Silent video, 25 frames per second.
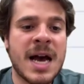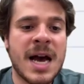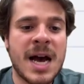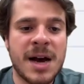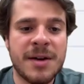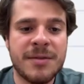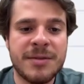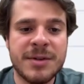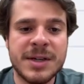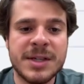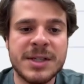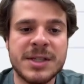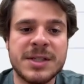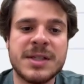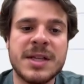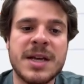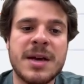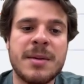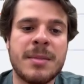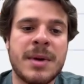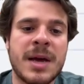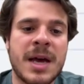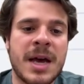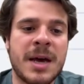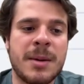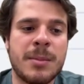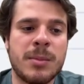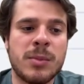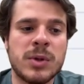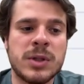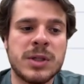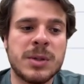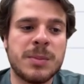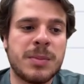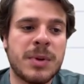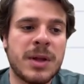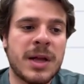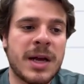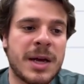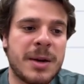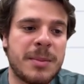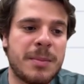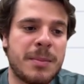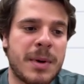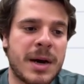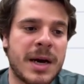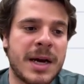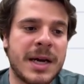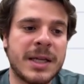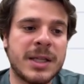averages them, and
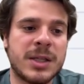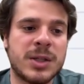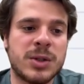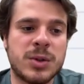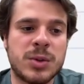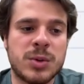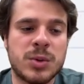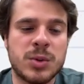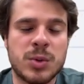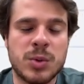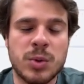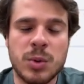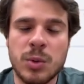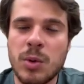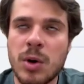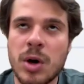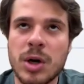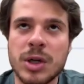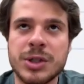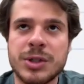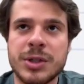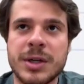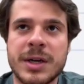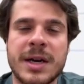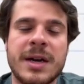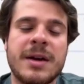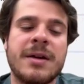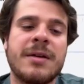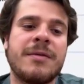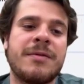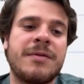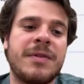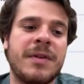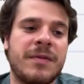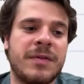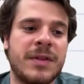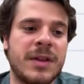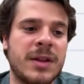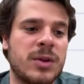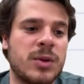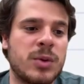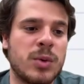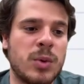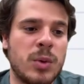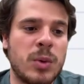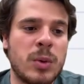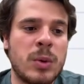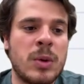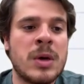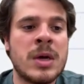multiplied by
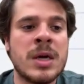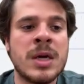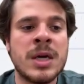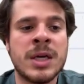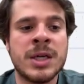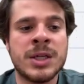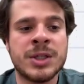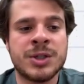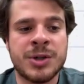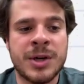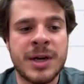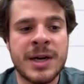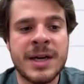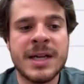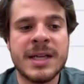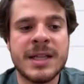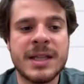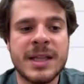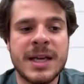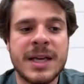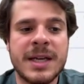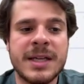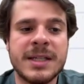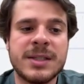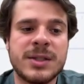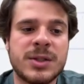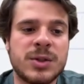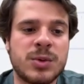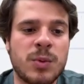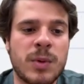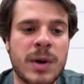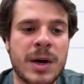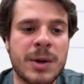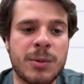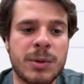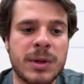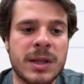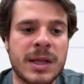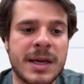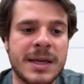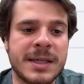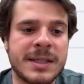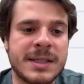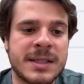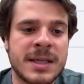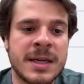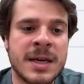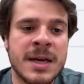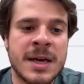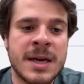252 trading days to
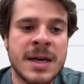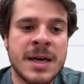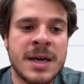analyze.